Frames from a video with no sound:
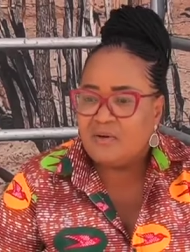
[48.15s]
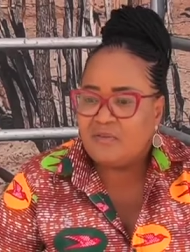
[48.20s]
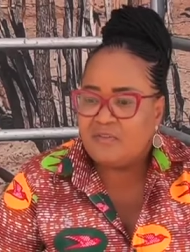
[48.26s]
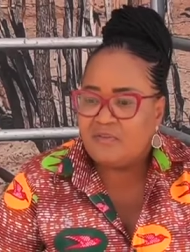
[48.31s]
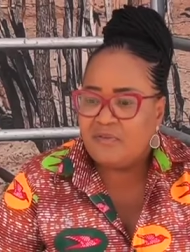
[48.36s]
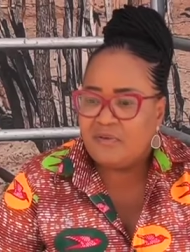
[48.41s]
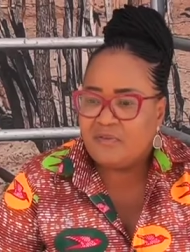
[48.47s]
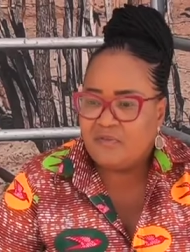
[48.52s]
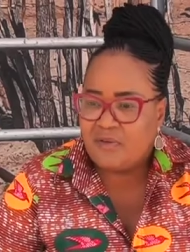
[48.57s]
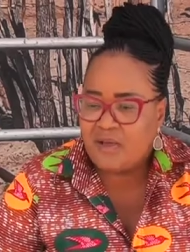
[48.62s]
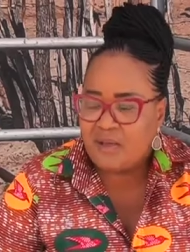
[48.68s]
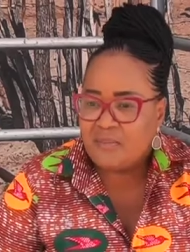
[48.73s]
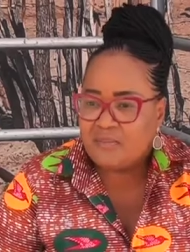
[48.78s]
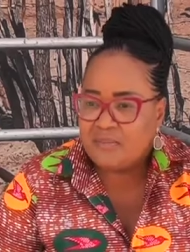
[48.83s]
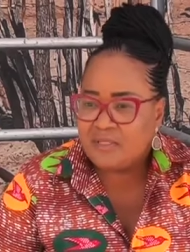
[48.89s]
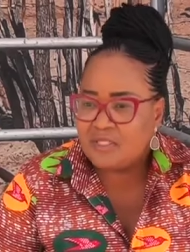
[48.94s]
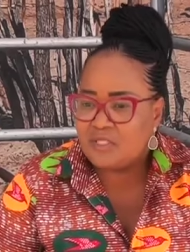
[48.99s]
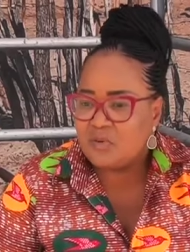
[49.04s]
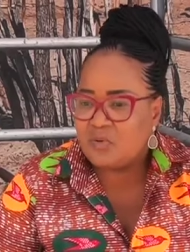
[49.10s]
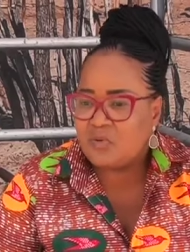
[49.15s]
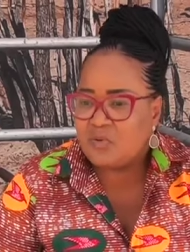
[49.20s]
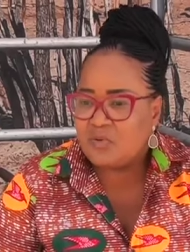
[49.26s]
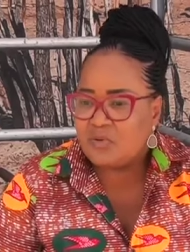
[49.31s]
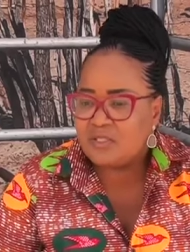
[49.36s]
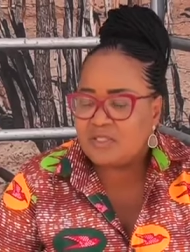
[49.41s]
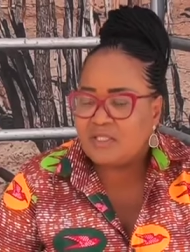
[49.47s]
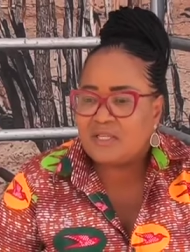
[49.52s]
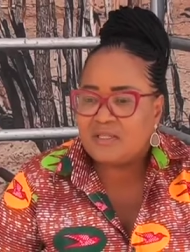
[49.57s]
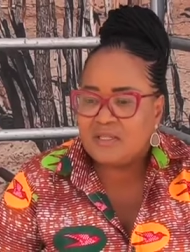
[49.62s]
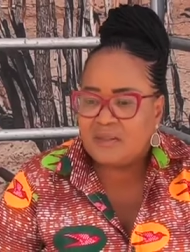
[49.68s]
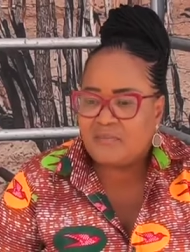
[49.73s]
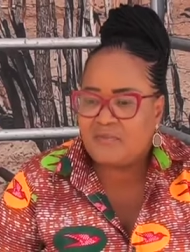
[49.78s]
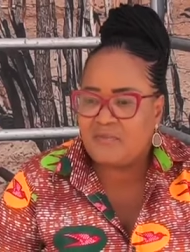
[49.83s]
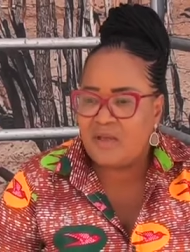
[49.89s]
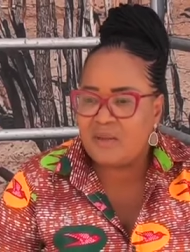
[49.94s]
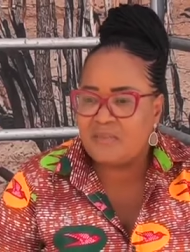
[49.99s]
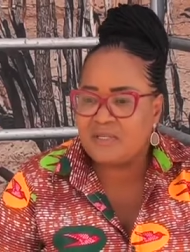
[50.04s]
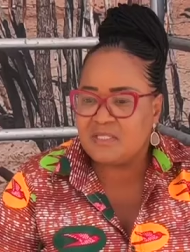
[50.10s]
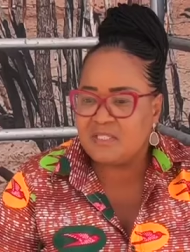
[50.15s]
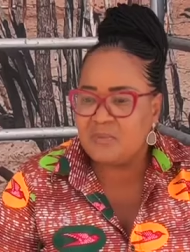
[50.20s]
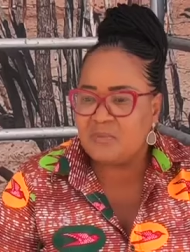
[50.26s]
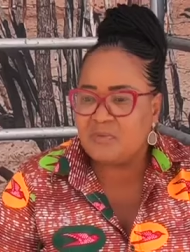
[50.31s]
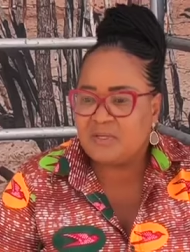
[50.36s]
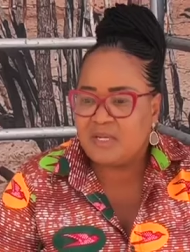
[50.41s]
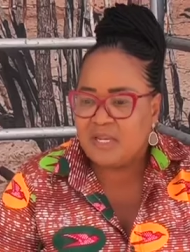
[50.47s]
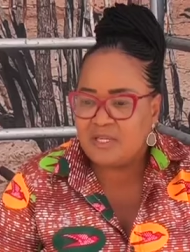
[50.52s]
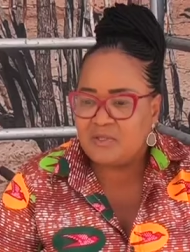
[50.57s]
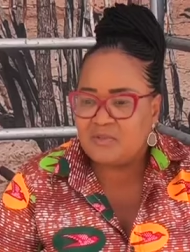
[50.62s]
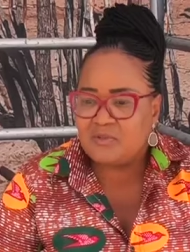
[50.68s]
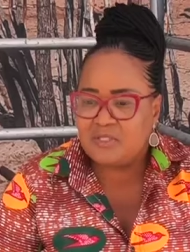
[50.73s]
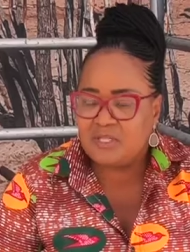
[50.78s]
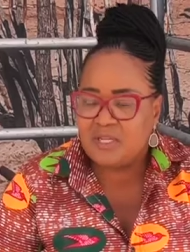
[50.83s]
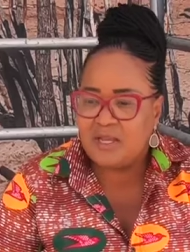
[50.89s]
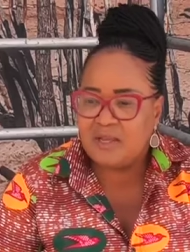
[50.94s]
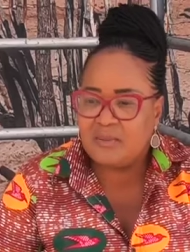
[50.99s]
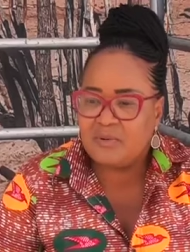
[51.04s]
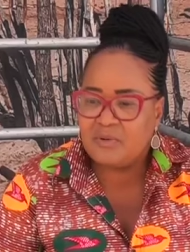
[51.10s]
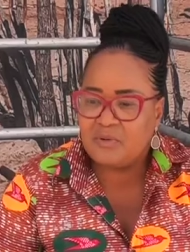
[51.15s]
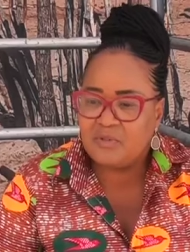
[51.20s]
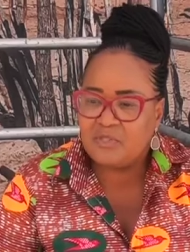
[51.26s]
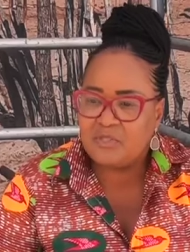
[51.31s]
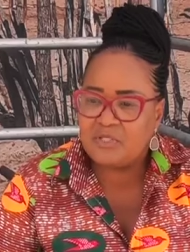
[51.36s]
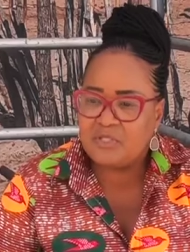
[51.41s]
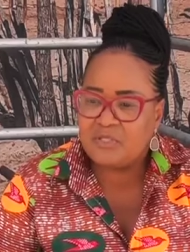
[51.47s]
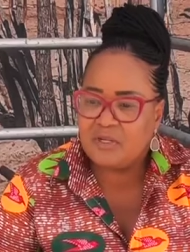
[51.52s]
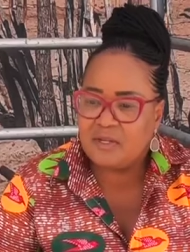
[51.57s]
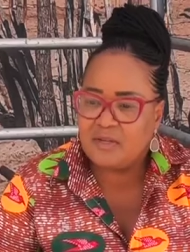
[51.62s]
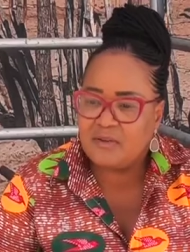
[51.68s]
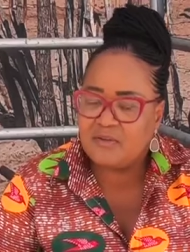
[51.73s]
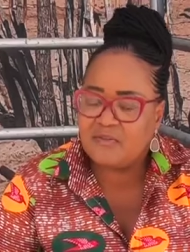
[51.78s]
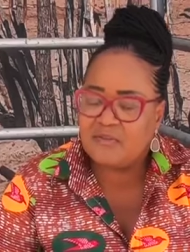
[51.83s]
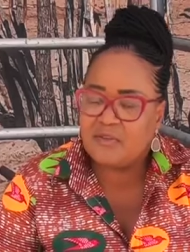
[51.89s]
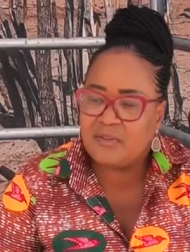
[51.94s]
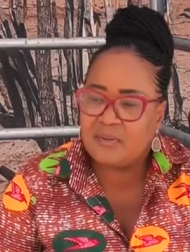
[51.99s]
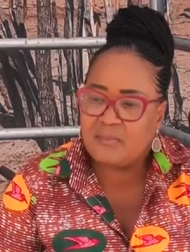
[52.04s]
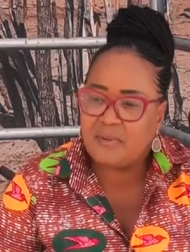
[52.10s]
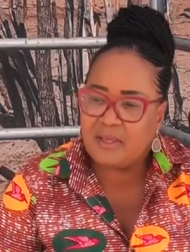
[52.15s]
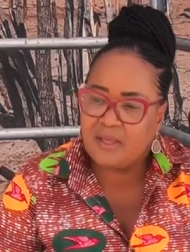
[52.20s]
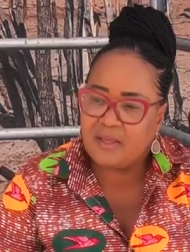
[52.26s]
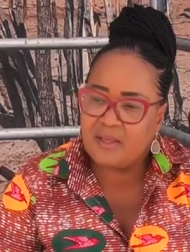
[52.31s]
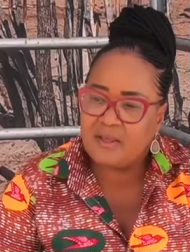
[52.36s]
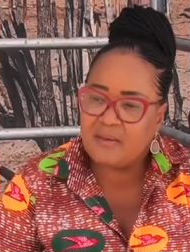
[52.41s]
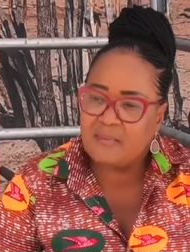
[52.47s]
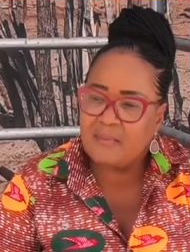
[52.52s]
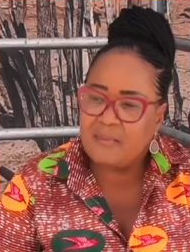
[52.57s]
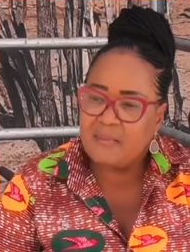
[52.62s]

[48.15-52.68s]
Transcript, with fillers: of farmers or startup farmers that would like to take up loans uh, for the bank.